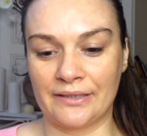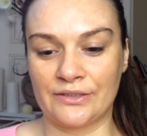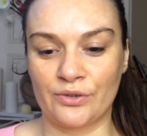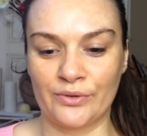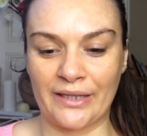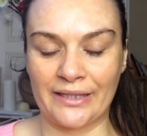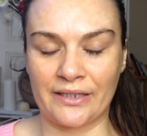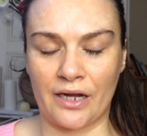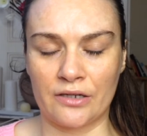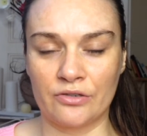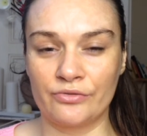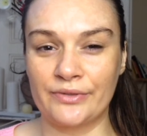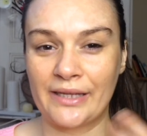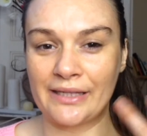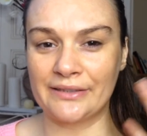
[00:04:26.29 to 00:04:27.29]
So that kind
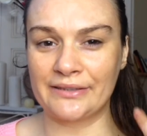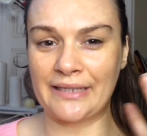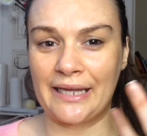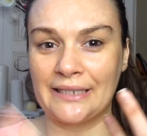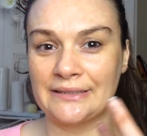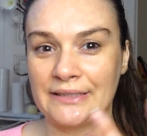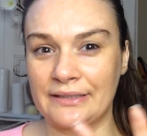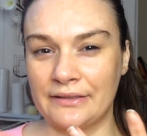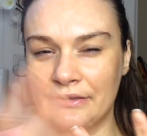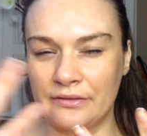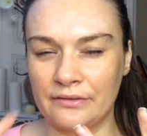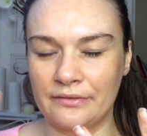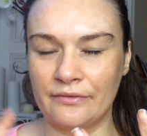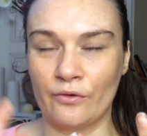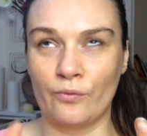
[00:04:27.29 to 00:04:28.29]
of takes
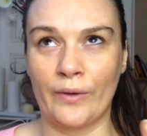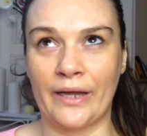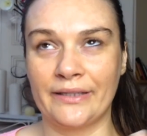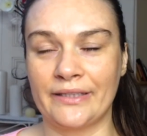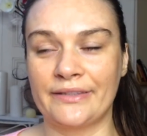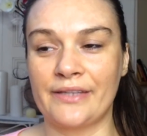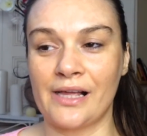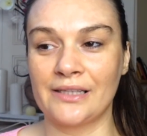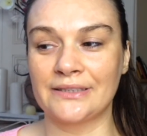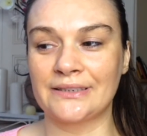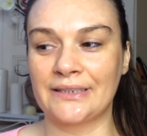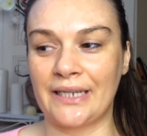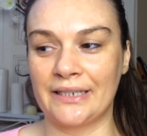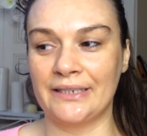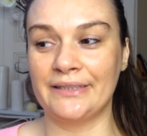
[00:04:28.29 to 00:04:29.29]
away the dull
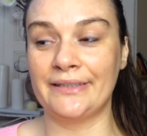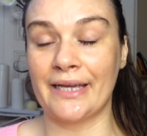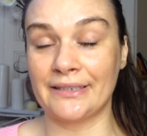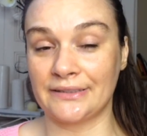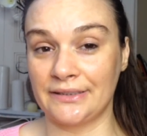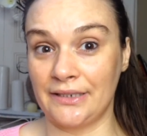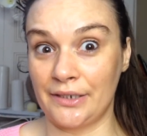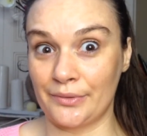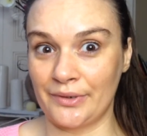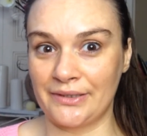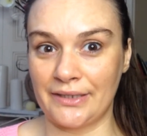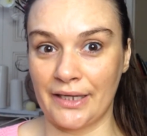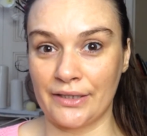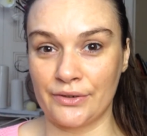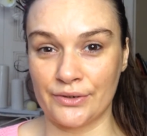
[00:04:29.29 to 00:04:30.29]
skin and doesn't
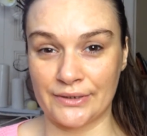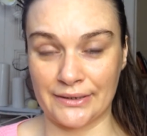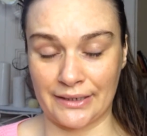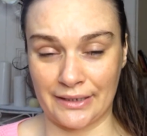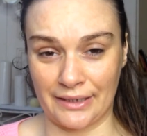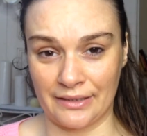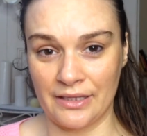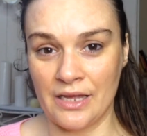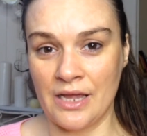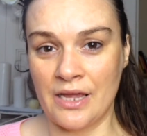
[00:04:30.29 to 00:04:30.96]
irritate your skin